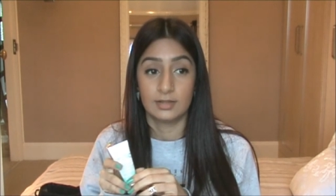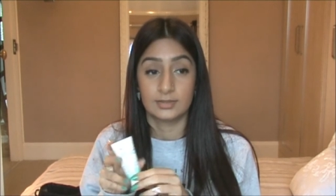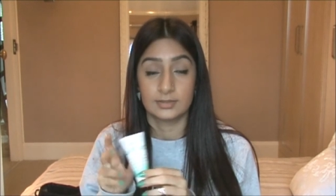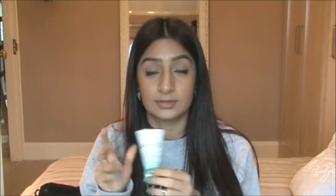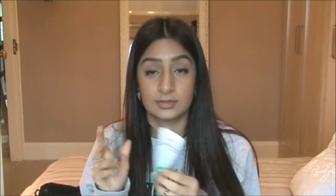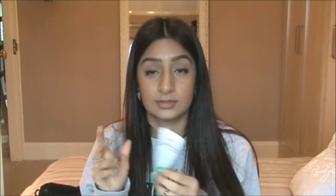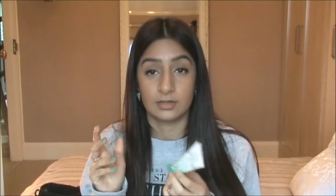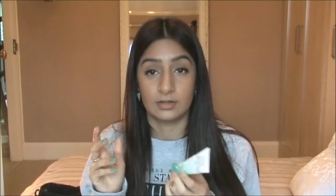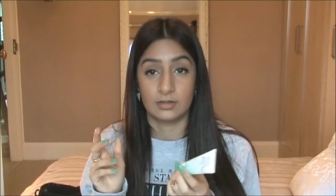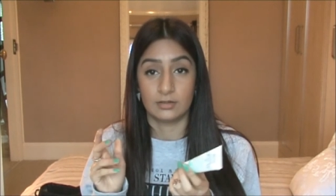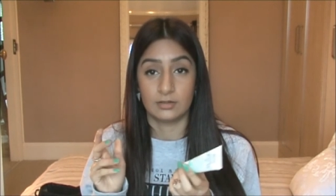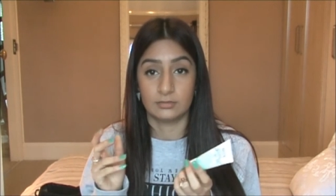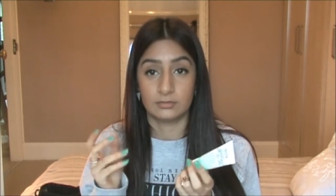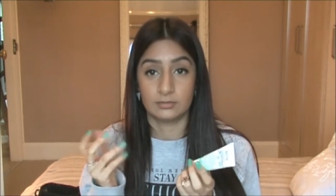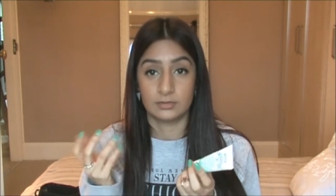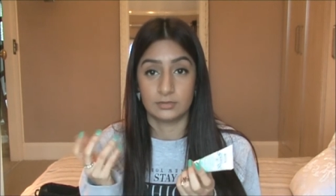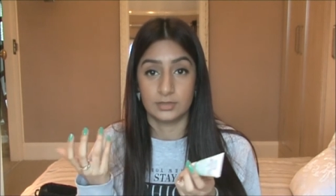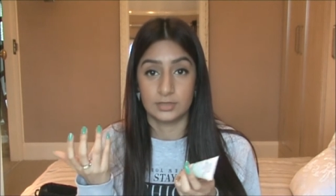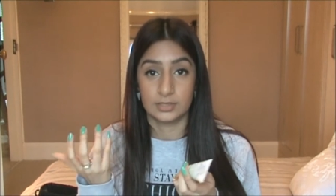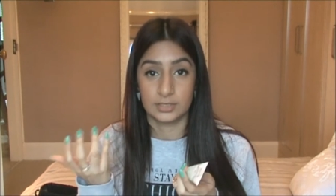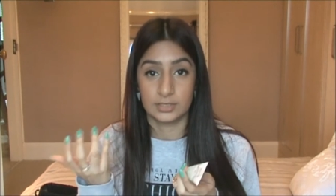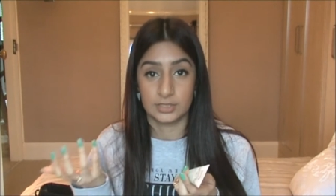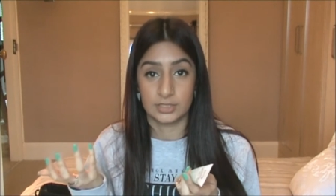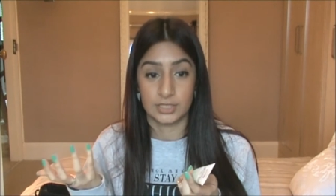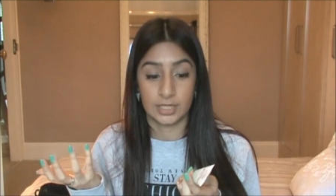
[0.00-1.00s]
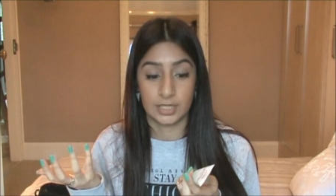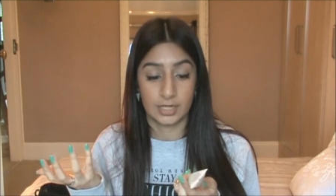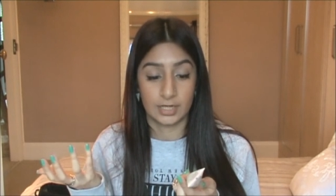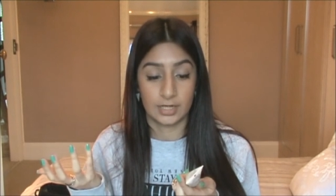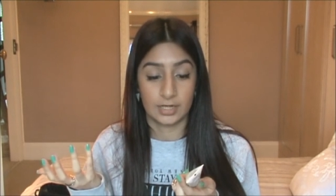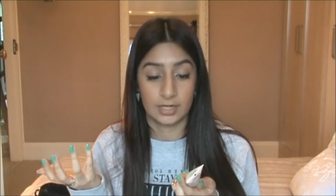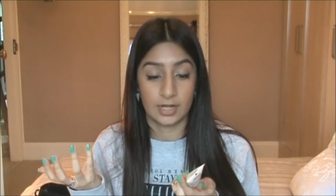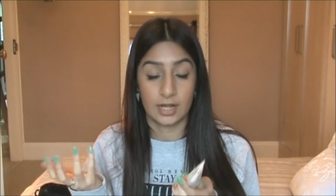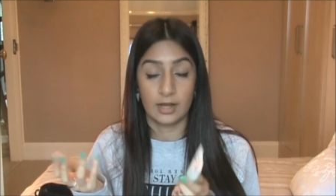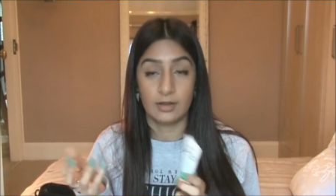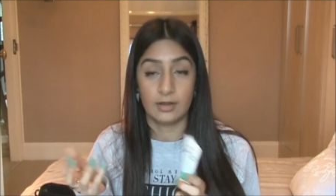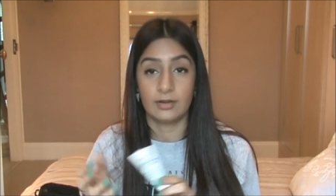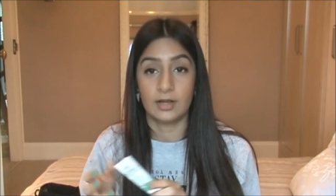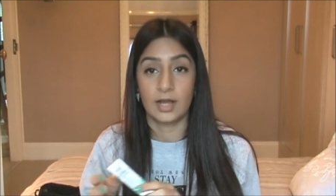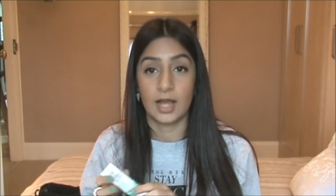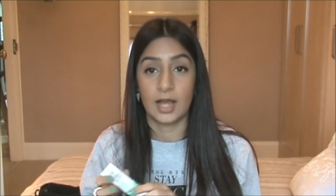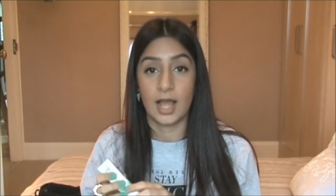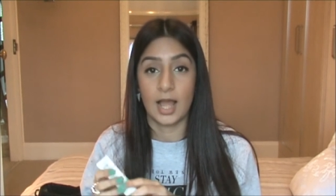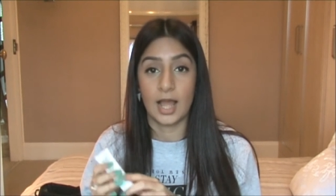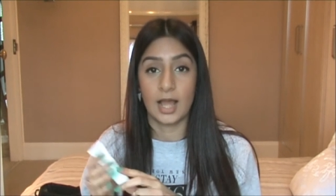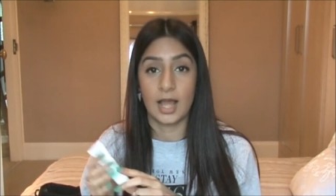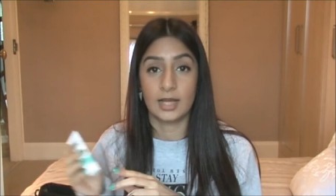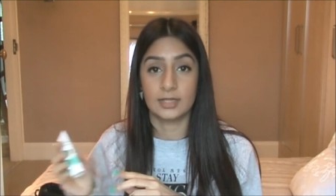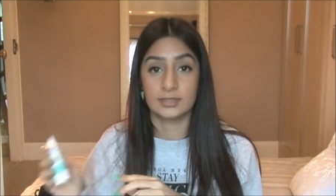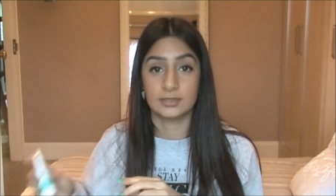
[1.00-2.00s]
so you can check it out
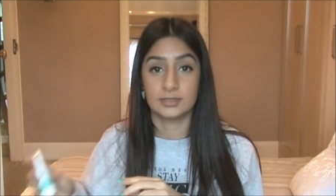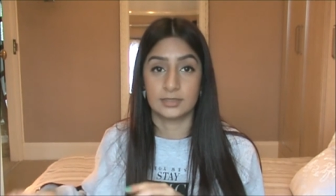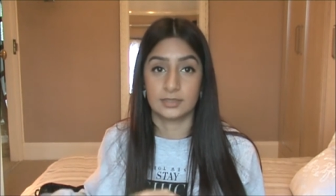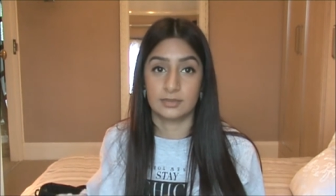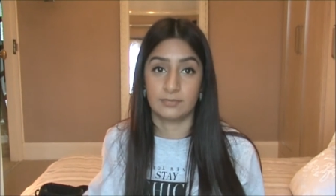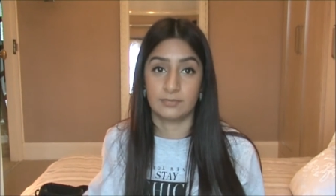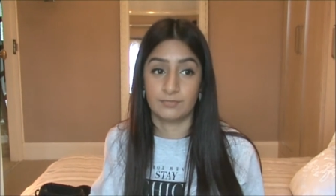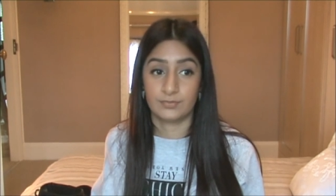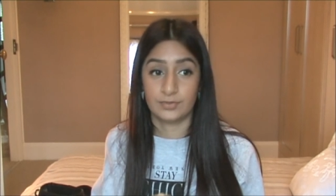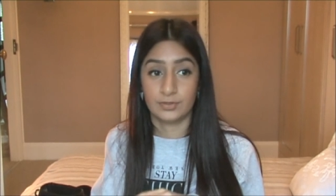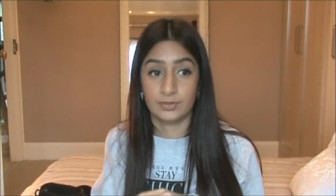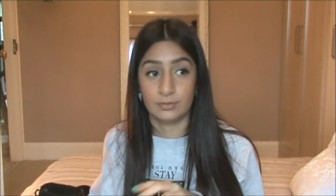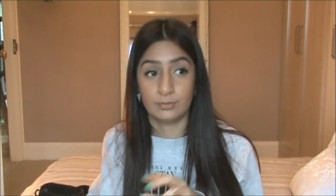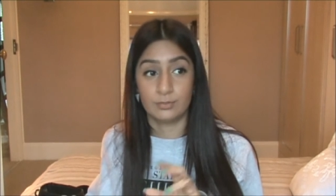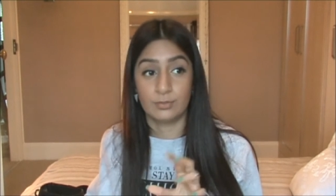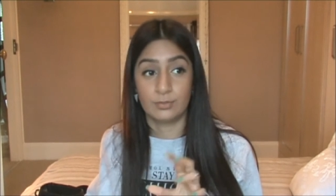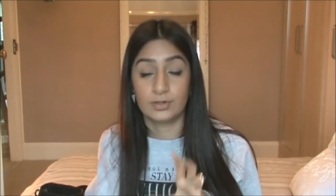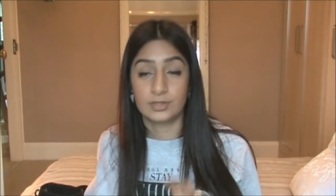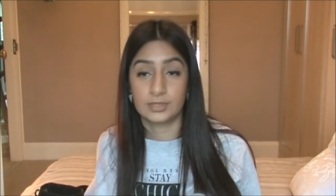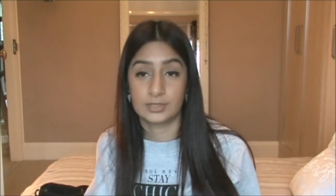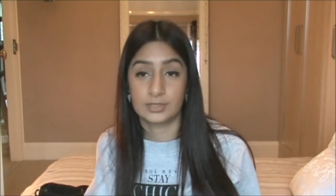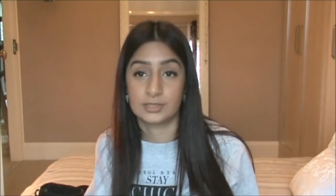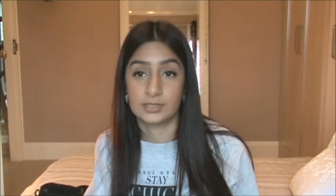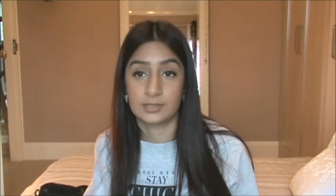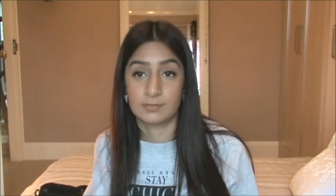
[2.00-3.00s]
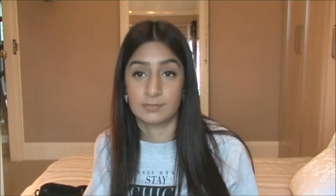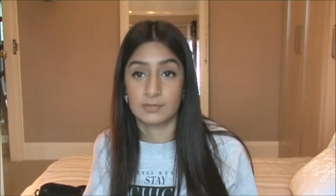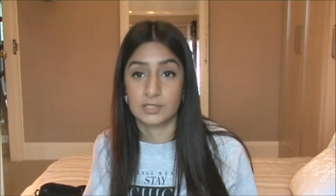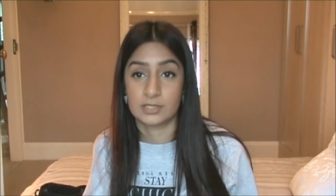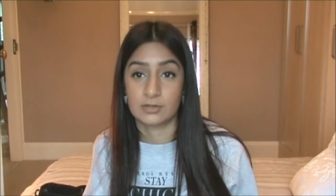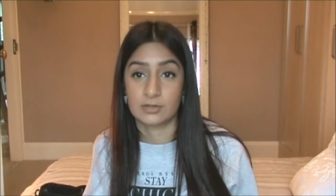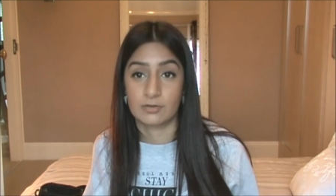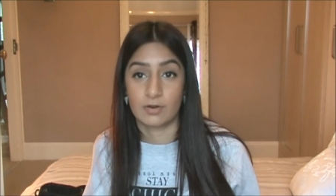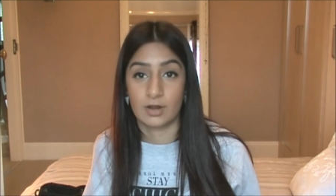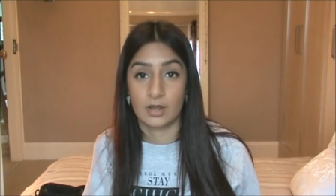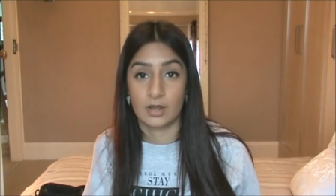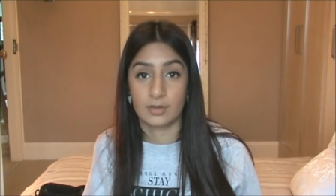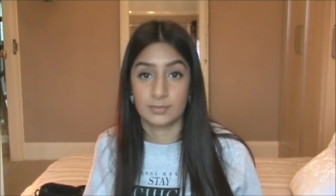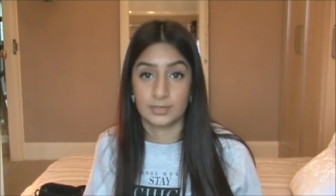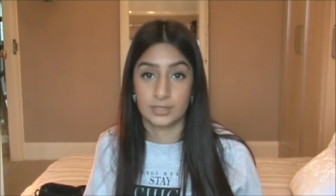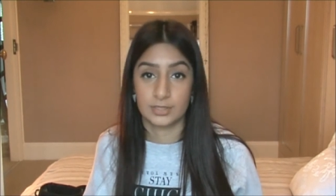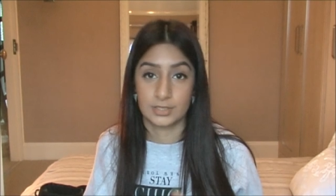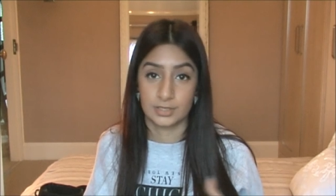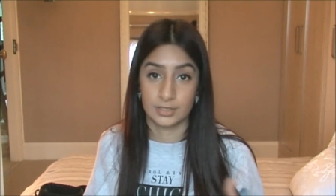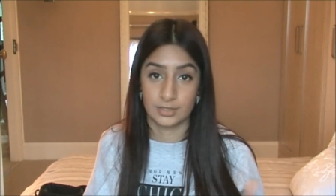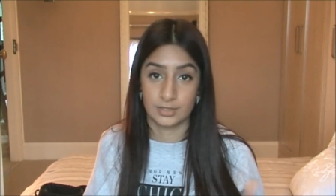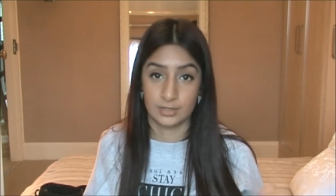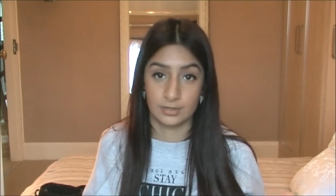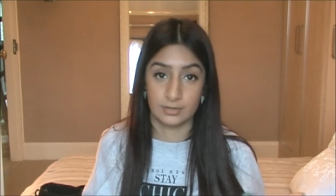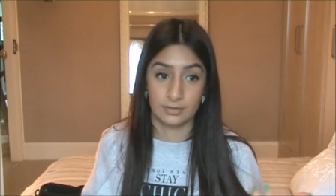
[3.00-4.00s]
and if you want to subscribe
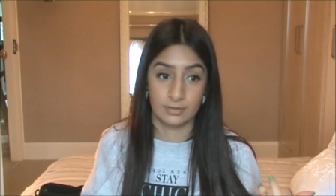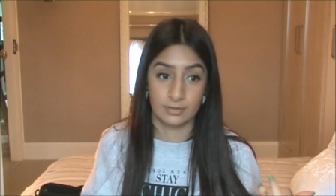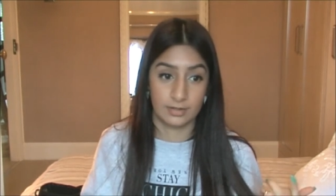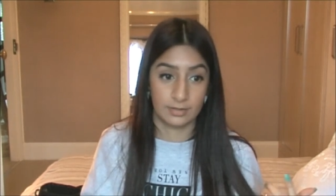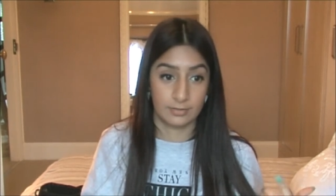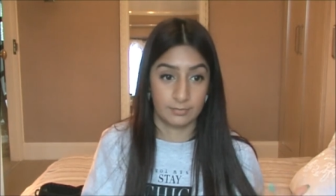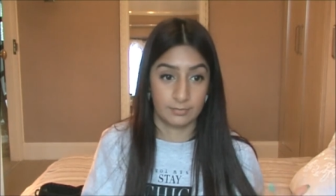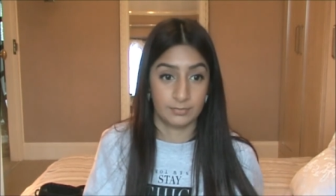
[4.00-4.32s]
to